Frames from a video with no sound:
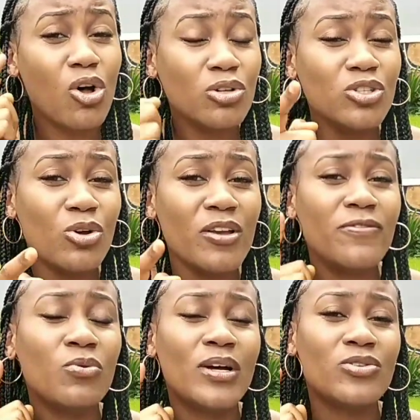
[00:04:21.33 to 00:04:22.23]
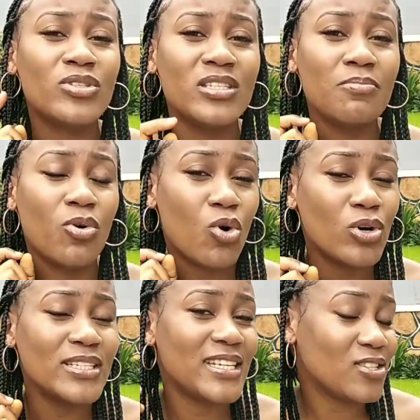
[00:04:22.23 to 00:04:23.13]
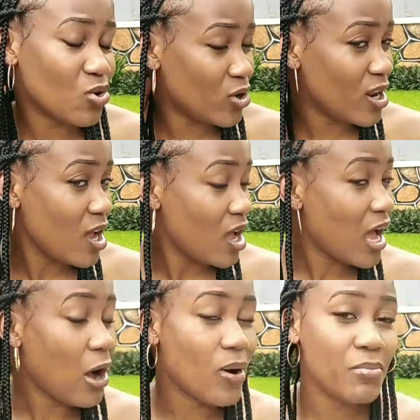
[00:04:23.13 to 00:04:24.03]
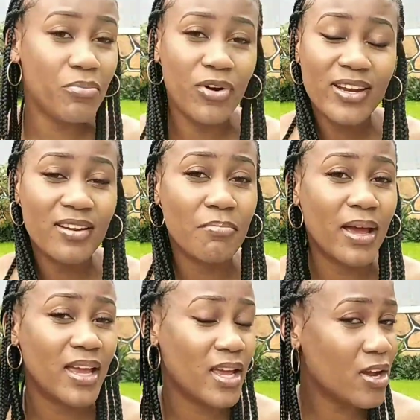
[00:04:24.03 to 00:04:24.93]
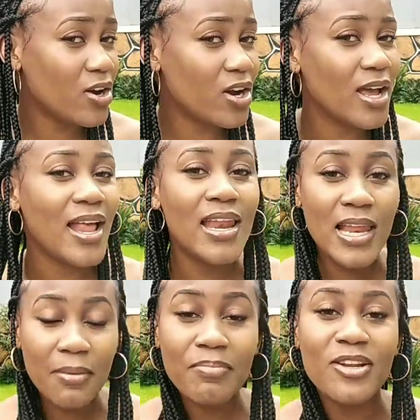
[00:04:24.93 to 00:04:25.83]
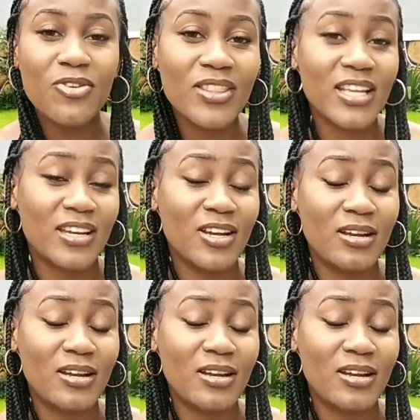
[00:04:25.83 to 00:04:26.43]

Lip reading: Also, if you want to see more content on how I braided my hair, let me know in